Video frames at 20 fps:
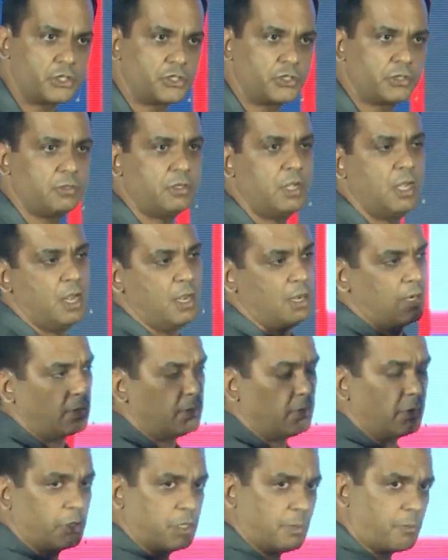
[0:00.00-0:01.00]
you, go
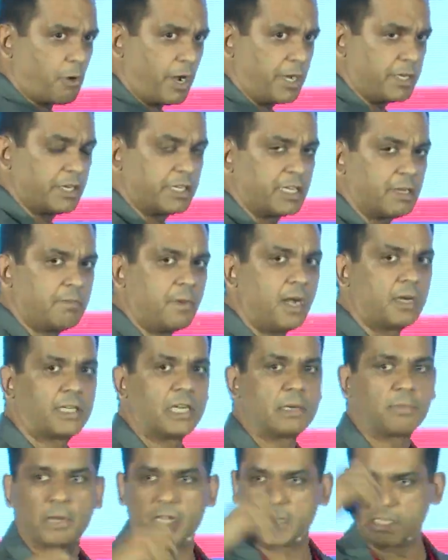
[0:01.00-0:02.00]
to the Bright Data
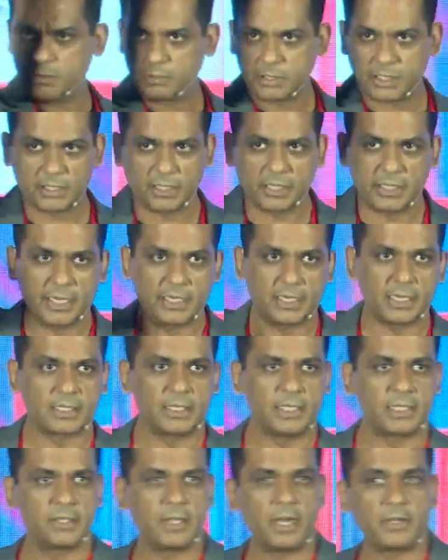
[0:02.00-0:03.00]
Marketplace, look at the data
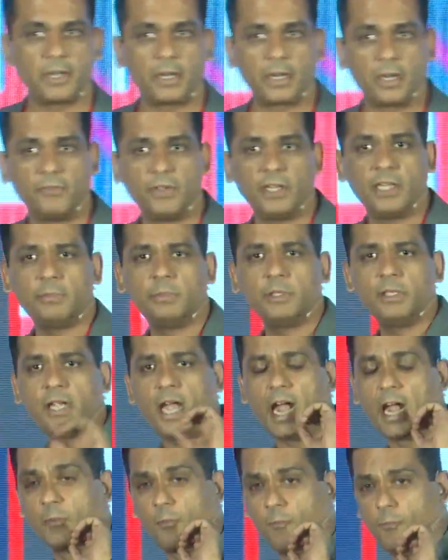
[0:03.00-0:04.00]
sets that are available,
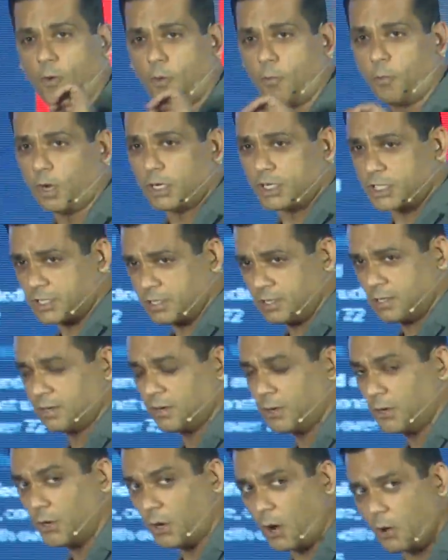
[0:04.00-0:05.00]
and for what's
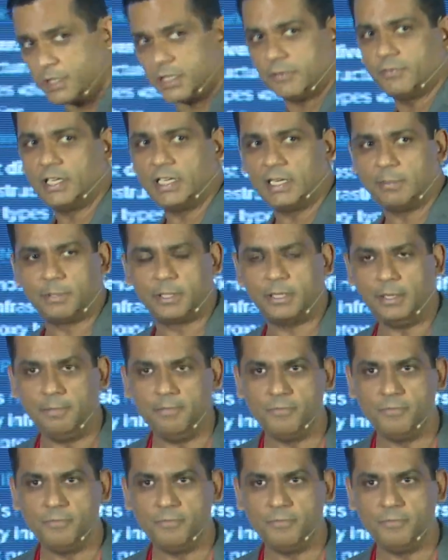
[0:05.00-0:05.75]
not available,